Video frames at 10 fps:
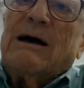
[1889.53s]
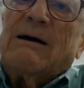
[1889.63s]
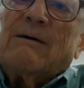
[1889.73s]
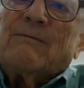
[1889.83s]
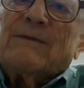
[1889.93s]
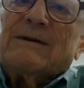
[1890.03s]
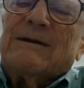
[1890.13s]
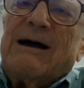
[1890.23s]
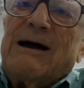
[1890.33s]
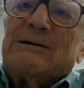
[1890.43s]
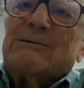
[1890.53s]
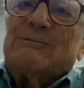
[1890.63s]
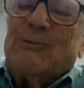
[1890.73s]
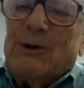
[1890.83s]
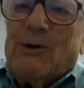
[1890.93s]

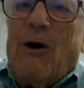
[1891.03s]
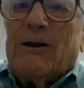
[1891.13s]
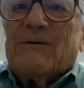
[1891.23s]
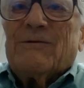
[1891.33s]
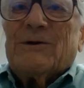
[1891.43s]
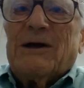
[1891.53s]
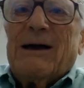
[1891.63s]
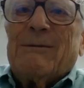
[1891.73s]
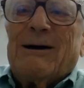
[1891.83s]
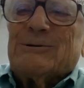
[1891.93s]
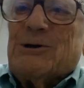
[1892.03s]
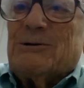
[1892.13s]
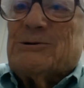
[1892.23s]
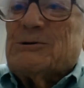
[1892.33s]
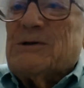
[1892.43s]
all of the time, I was
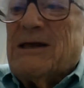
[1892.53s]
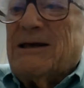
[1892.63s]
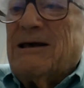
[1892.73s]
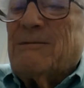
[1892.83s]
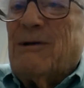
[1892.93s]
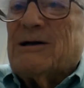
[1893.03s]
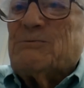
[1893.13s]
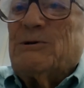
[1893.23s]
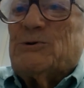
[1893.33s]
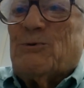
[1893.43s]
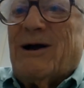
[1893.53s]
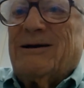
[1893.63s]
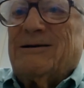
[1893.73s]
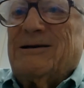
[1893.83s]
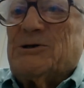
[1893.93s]
also thinking about speech
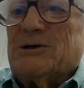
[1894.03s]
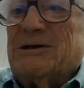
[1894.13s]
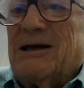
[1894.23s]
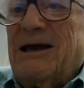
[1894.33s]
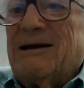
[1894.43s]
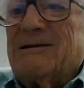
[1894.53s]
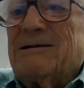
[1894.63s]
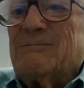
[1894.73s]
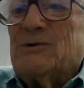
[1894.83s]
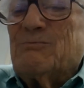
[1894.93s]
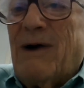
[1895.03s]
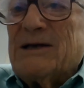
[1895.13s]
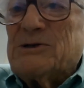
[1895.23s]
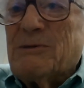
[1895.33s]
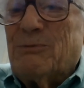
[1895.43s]
recognition, again in
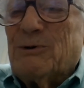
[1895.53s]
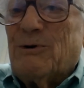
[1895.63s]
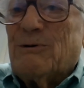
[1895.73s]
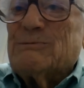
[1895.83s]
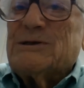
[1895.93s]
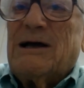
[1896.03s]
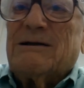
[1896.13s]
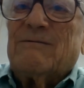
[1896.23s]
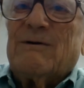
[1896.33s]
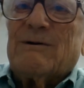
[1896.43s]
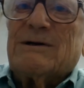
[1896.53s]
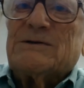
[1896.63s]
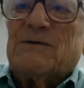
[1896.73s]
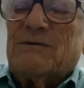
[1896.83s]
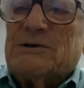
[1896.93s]
my simple terms, not in very
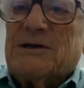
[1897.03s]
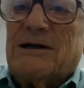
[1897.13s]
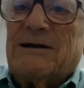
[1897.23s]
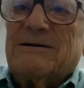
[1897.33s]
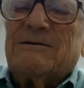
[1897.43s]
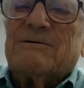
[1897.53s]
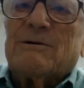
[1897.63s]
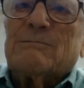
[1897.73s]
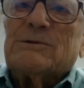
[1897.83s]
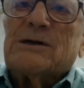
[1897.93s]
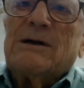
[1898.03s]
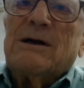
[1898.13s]
sophisticated terms.